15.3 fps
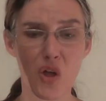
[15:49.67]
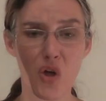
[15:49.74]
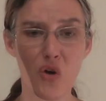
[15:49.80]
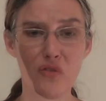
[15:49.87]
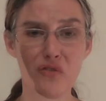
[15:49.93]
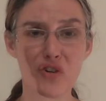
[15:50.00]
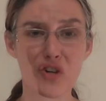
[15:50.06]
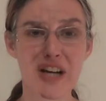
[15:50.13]

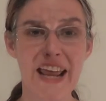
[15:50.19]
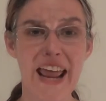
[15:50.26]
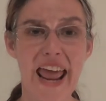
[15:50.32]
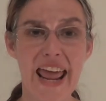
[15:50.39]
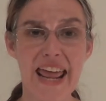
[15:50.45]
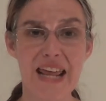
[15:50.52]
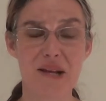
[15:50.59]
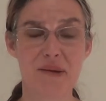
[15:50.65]

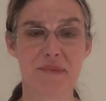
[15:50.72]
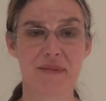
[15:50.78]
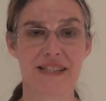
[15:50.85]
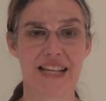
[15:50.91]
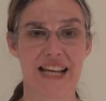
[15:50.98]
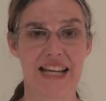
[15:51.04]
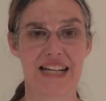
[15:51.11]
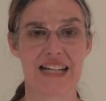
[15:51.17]
overcame
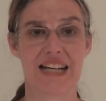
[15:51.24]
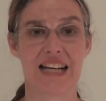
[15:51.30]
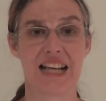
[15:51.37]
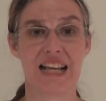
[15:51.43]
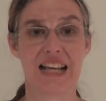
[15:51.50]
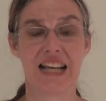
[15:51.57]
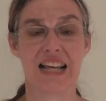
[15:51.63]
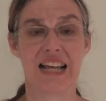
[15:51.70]
Satan
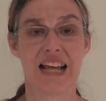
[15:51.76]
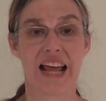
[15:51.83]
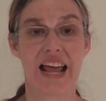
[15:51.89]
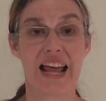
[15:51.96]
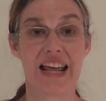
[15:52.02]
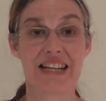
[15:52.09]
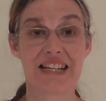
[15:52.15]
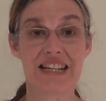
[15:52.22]

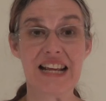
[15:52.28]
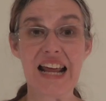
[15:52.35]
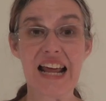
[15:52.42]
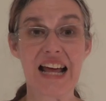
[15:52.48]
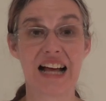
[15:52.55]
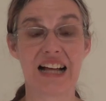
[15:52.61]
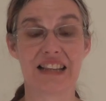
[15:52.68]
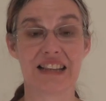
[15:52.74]
and
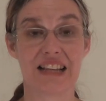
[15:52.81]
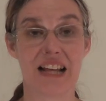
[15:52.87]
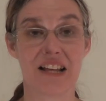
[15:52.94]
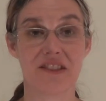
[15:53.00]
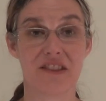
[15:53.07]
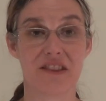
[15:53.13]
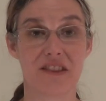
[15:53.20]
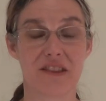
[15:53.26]
death
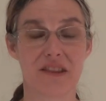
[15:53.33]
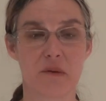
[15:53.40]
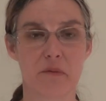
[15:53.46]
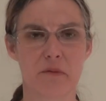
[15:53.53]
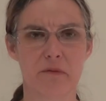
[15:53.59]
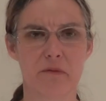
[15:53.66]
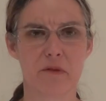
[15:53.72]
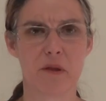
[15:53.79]
and the,